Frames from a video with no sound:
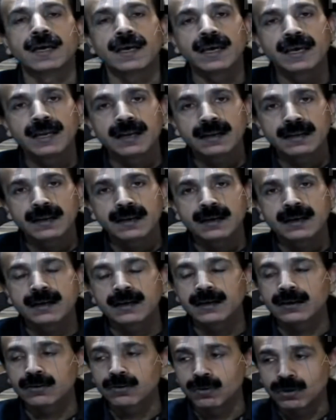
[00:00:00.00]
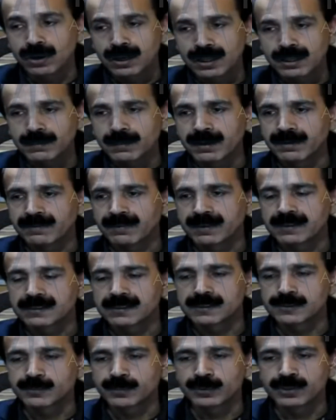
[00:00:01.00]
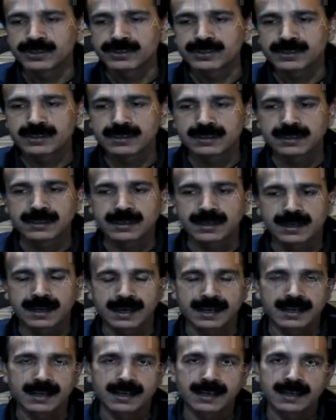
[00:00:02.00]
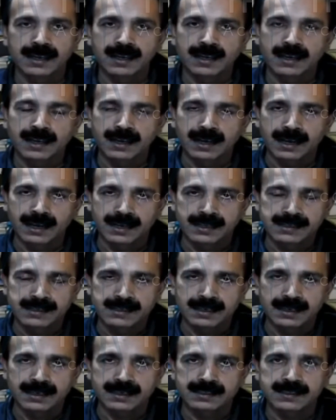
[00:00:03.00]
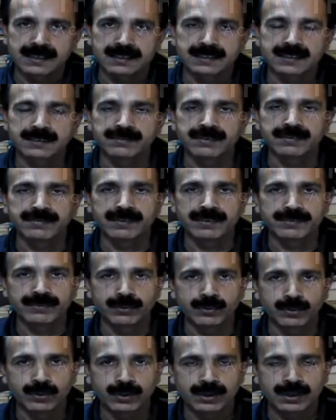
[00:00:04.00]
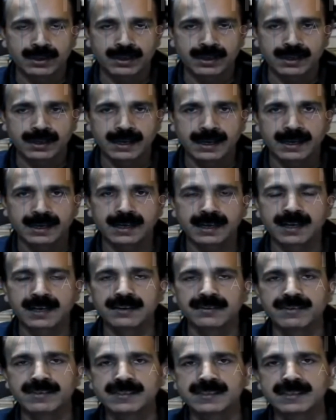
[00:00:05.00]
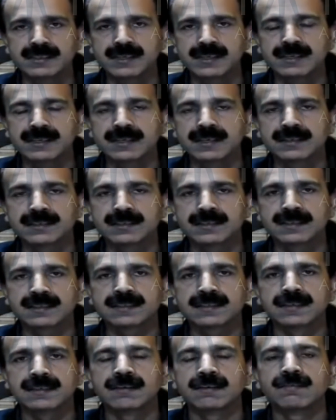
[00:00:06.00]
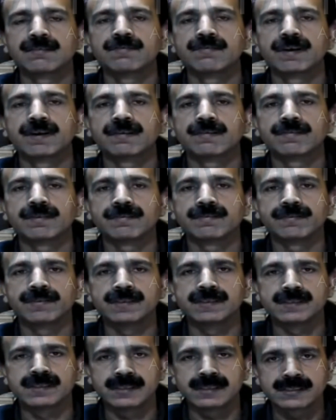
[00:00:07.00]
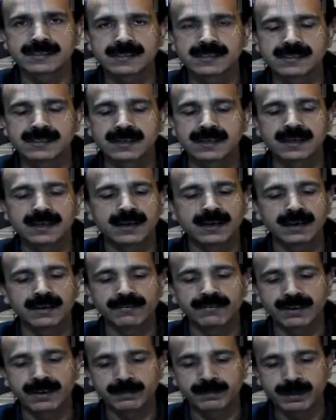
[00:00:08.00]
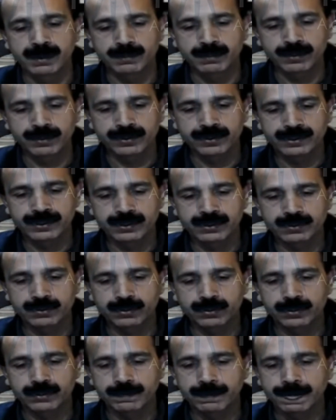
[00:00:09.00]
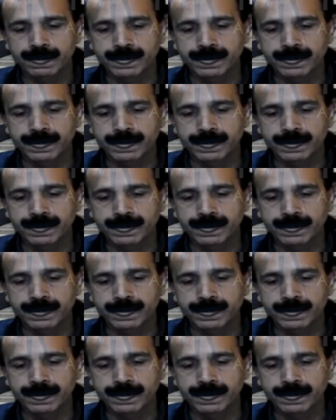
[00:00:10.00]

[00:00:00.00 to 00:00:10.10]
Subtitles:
In cognizable offences, police can arrest under section 54 and can investigate under section 156 of Criminal Procedure Code.